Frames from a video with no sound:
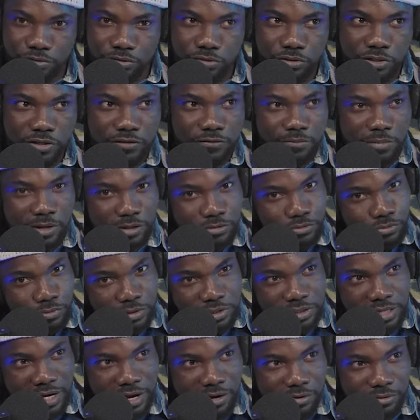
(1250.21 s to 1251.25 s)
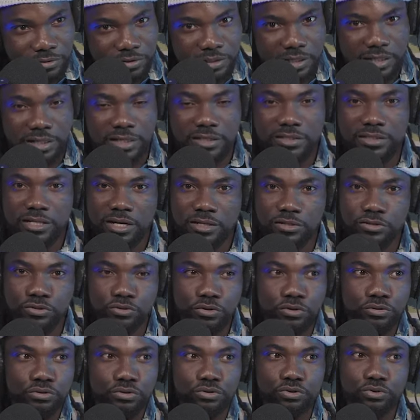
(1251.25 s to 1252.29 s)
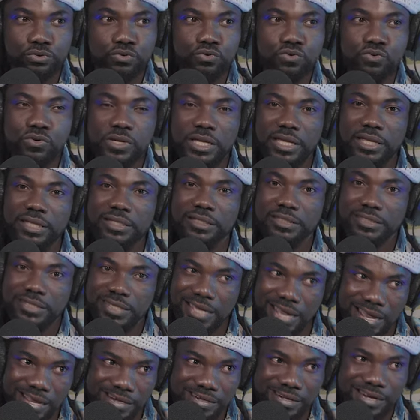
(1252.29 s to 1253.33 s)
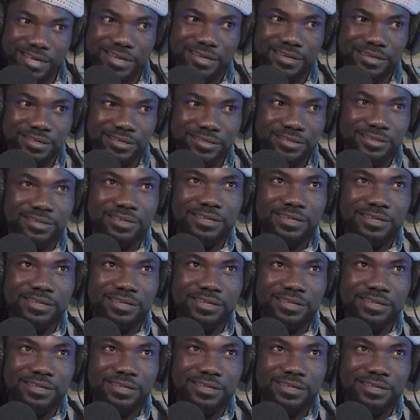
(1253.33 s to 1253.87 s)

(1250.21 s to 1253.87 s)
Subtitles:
give birth to a child and the child is going to school in Ghana,